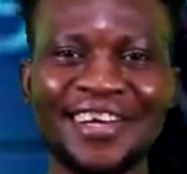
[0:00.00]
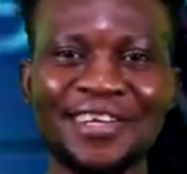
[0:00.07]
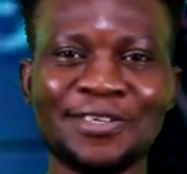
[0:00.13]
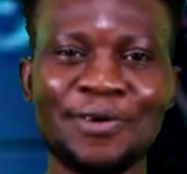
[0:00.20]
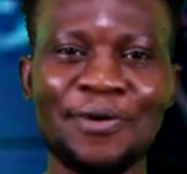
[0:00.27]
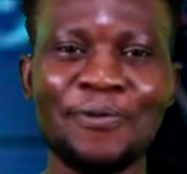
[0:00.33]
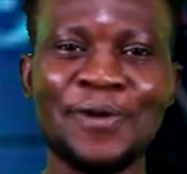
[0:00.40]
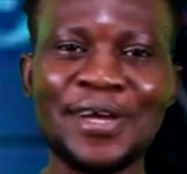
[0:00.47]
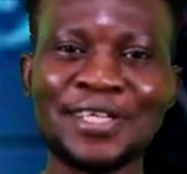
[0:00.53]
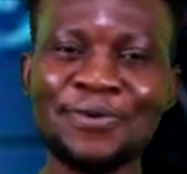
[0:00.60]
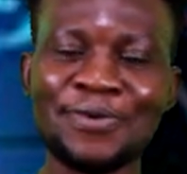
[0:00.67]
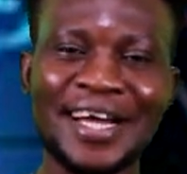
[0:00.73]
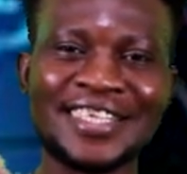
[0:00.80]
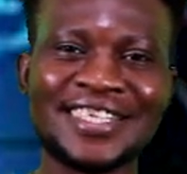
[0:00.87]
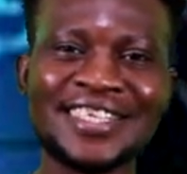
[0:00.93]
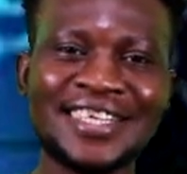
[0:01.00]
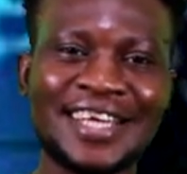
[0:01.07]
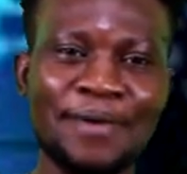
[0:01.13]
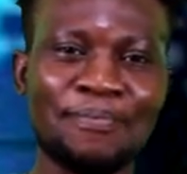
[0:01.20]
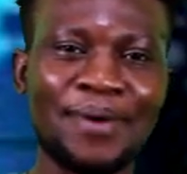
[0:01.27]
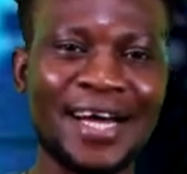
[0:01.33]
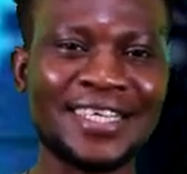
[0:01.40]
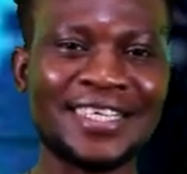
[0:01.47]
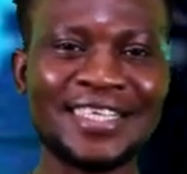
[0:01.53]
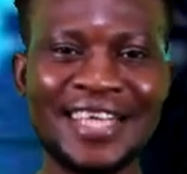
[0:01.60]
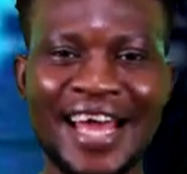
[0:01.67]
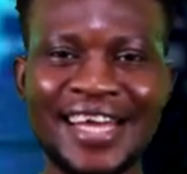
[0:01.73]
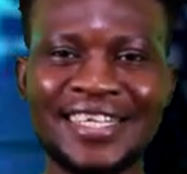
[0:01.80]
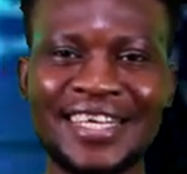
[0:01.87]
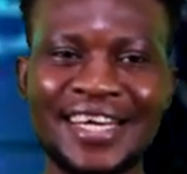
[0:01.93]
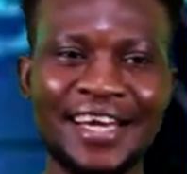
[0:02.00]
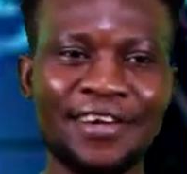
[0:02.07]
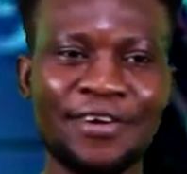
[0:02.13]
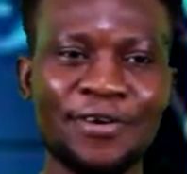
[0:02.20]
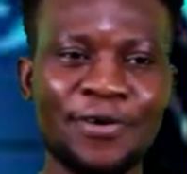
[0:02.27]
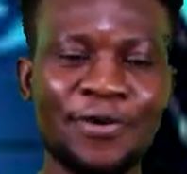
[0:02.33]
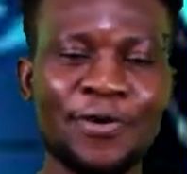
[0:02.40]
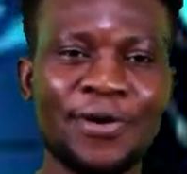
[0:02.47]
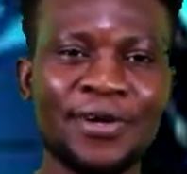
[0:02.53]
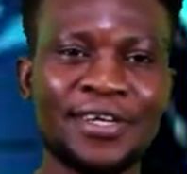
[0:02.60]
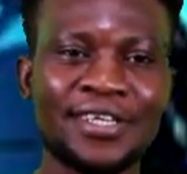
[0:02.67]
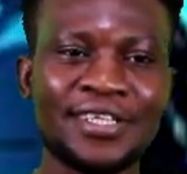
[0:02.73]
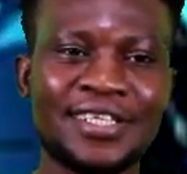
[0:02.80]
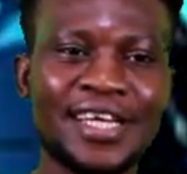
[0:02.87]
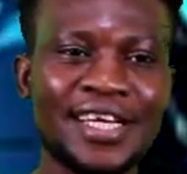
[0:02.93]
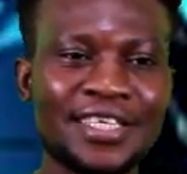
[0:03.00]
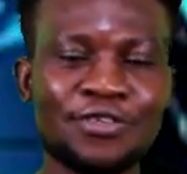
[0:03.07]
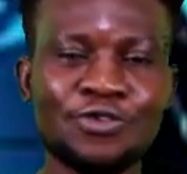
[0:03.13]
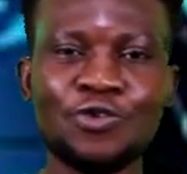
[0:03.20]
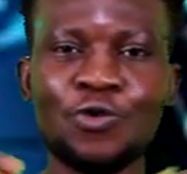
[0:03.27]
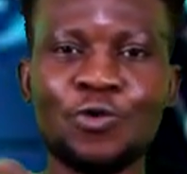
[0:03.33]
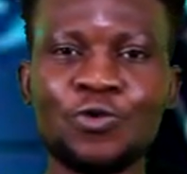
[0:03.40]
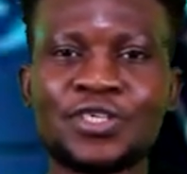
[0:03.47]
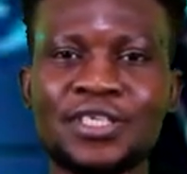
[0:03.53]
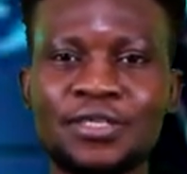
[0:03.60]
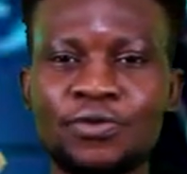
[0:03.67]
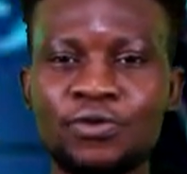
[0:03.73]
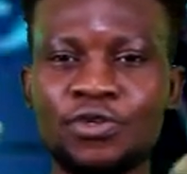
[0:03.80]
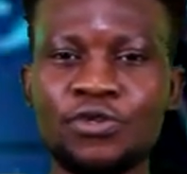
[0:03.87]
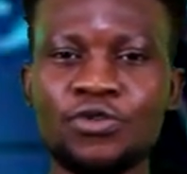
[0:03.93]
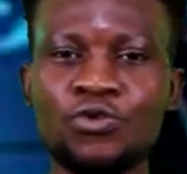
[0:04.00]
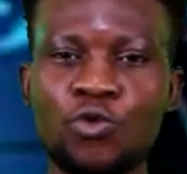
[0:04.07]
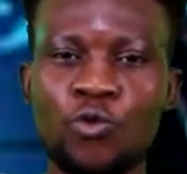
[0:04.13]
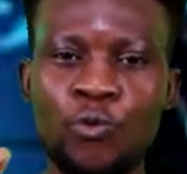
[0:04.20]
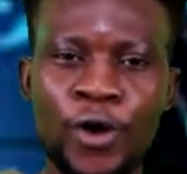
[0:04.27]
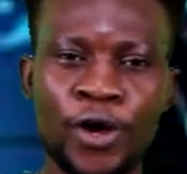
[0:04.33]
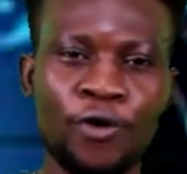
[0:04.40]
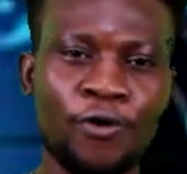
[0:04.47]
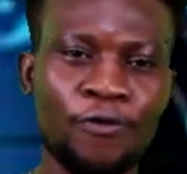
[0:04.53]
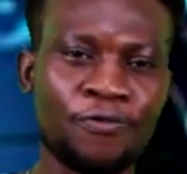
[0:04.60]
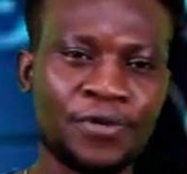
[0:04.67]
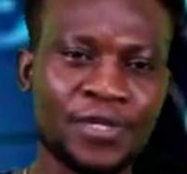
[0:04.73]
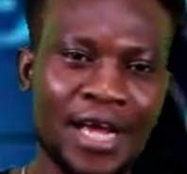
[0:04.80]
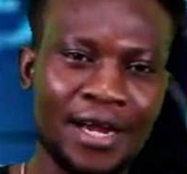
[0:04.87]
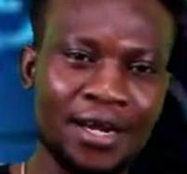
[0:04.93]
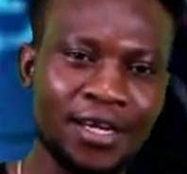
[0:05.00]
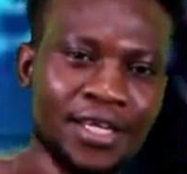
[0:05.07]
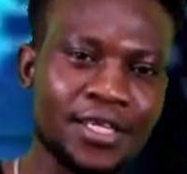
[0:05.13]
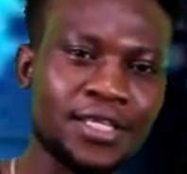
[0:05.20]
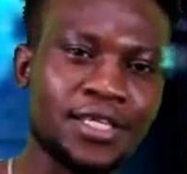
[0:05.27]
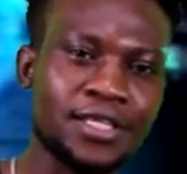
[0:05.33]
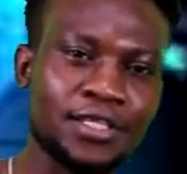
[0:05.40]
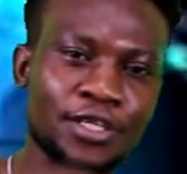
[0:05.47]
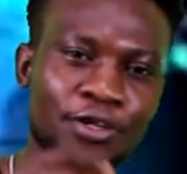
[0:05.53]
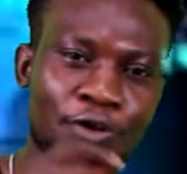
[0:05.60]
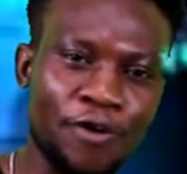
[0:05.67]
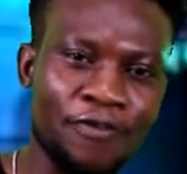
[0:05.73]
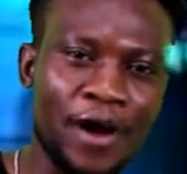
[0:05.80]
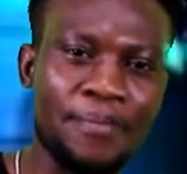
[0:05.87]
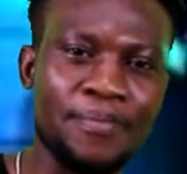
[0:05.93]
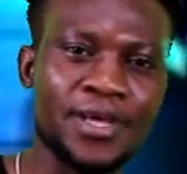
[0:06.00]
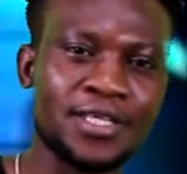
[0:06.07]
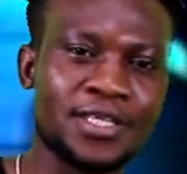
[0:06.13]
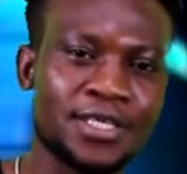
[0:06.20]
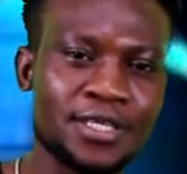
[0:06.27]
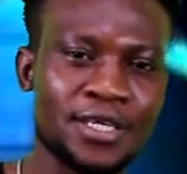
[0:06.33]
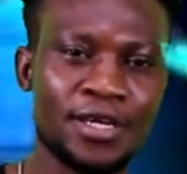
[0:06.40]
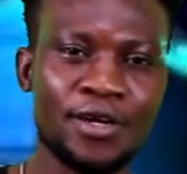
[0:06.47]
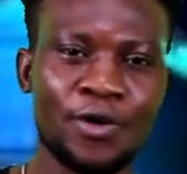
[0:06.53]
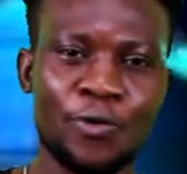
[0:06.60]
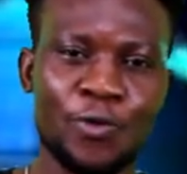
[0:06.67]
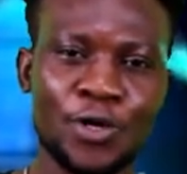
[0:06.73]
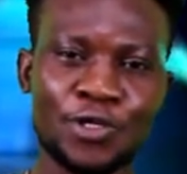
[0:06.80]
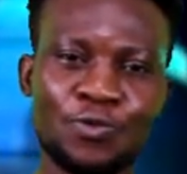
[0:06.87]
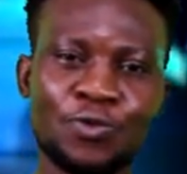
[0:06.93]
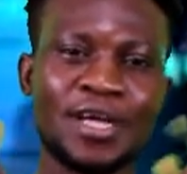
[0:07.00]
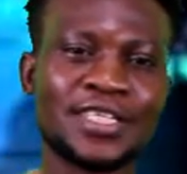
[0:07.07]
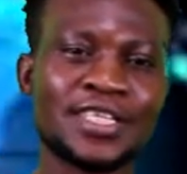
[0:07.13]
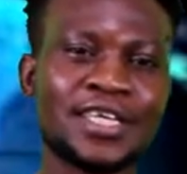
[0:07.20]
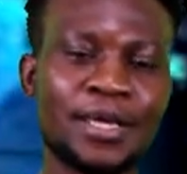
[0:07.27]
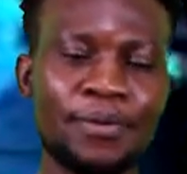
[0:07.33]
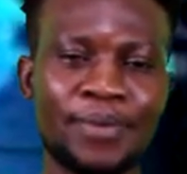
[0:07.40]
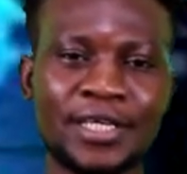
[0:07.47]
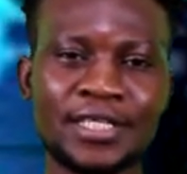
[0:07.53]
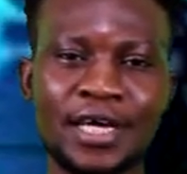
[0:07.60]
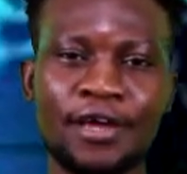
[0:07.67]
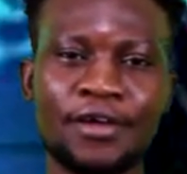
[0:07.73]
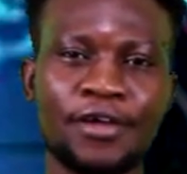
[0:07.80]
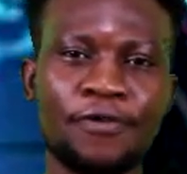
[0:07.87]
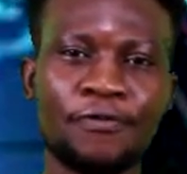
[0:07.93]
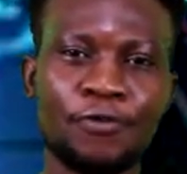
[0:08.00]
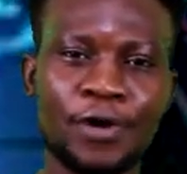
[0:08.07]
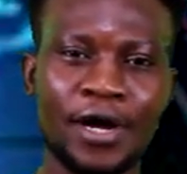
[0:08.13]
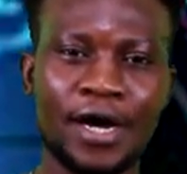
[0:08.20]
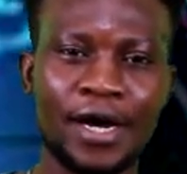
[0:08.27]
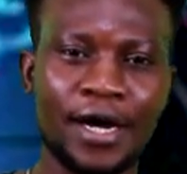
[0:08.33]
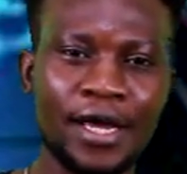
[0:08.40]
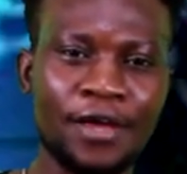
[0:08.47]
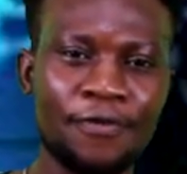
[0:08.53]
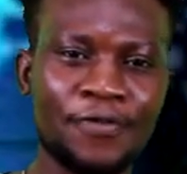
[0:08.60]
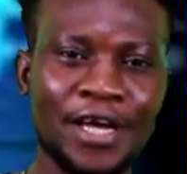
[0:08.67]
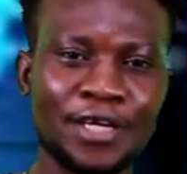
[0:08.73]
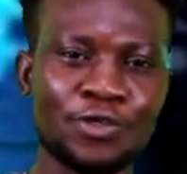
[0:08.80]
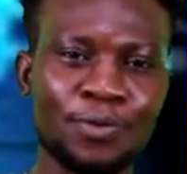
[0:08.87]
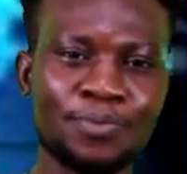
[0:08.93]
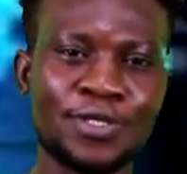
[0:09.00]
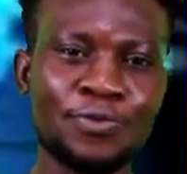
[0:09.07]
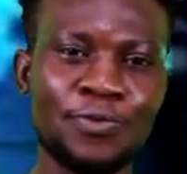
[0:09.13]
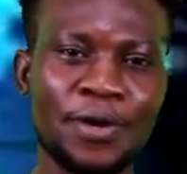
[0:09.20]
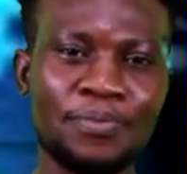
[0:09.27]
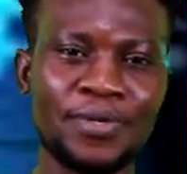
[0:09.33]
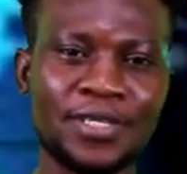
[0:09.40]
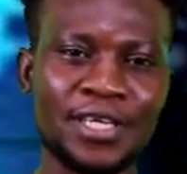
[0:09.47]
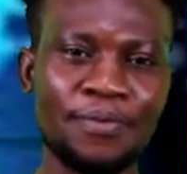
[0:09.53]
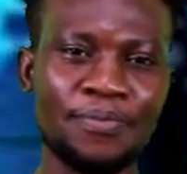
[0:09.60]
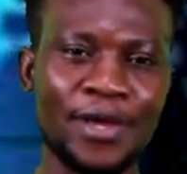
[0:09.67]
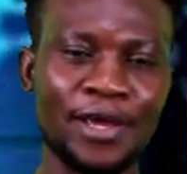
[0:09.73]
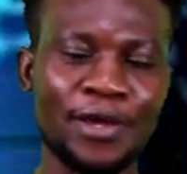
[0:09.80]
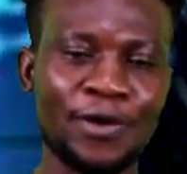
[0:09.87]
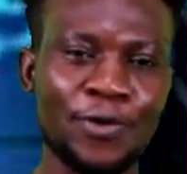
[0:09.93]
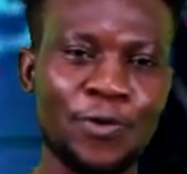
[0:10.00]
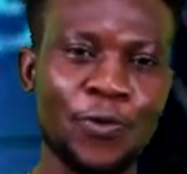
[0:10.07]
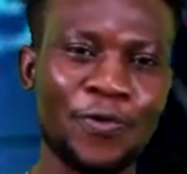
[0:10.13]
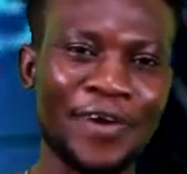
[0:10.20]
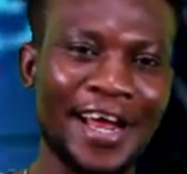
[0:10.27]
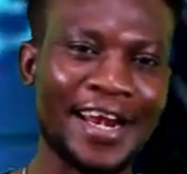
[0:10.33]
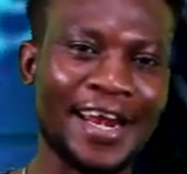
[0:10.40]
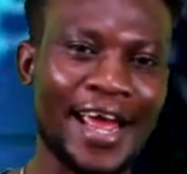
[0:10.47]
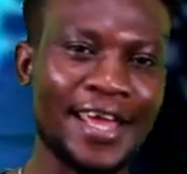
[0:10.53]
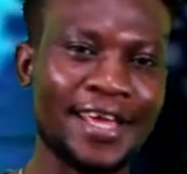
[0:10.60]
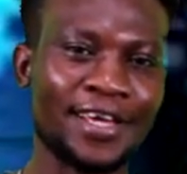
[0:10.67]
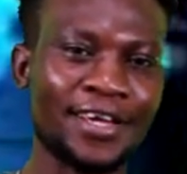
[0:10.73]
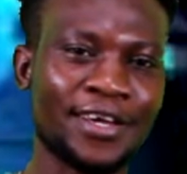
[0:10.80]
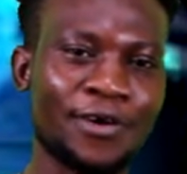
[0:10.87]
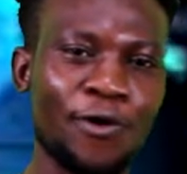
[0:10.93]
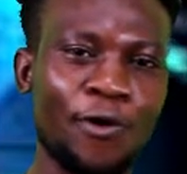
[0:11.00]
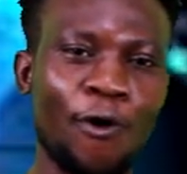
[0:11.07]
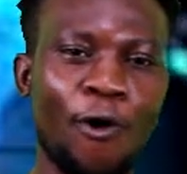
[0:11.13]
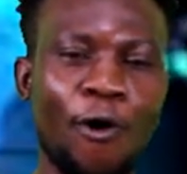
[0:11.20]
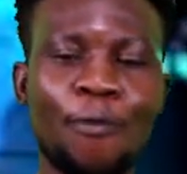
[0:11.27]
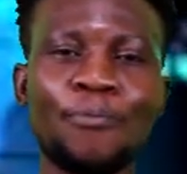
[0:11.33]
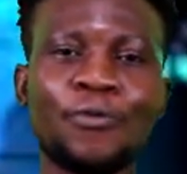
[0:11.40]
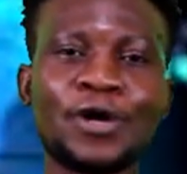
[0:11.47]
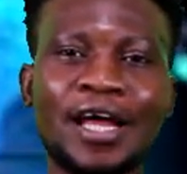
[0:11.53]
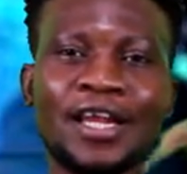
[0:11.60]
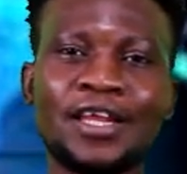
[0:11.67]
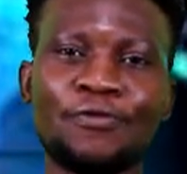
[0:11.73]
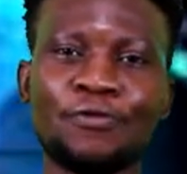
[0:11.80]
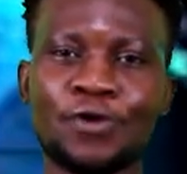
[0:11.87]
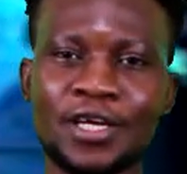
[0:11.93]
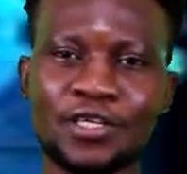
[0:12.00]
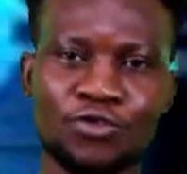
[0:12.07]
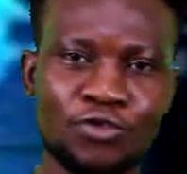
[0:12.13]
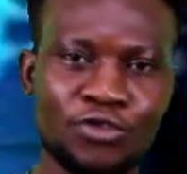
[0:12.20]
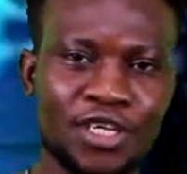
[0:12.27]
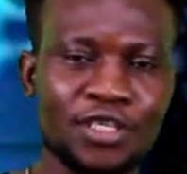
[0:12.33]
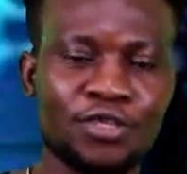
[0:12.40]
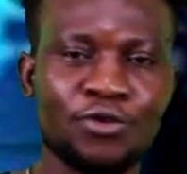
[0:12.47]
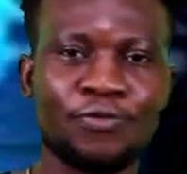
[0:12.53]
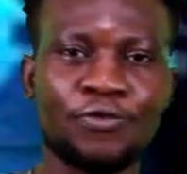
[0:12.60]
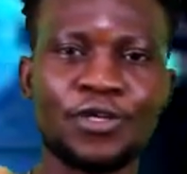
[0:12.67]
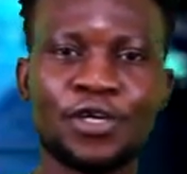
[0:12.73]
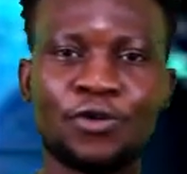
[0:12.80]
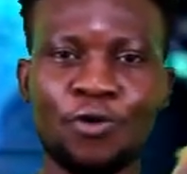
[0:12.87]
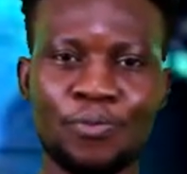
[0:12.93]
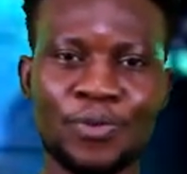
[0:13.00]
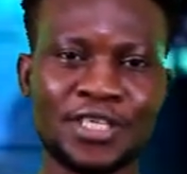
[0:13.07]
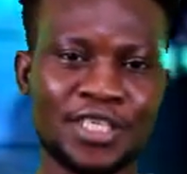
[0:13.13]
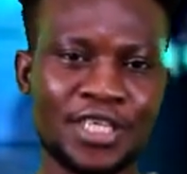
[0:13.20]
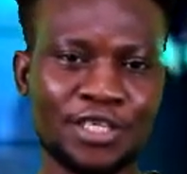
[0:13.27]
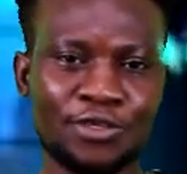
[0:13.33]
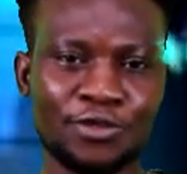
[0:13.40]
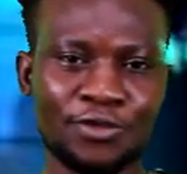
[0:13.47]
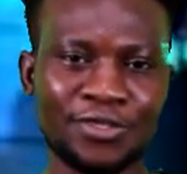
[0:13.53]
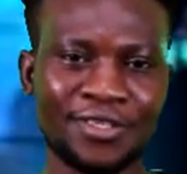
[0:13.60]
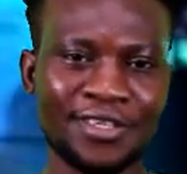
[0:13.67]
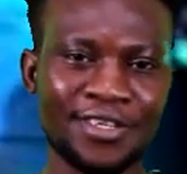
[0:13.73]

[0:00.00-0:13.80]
so waiting when I think about this idea, this new way of tackling the government, waiting when I think about it, if na something when be say me, when I like, or I'm gonna leave when I suggestion for the comment section.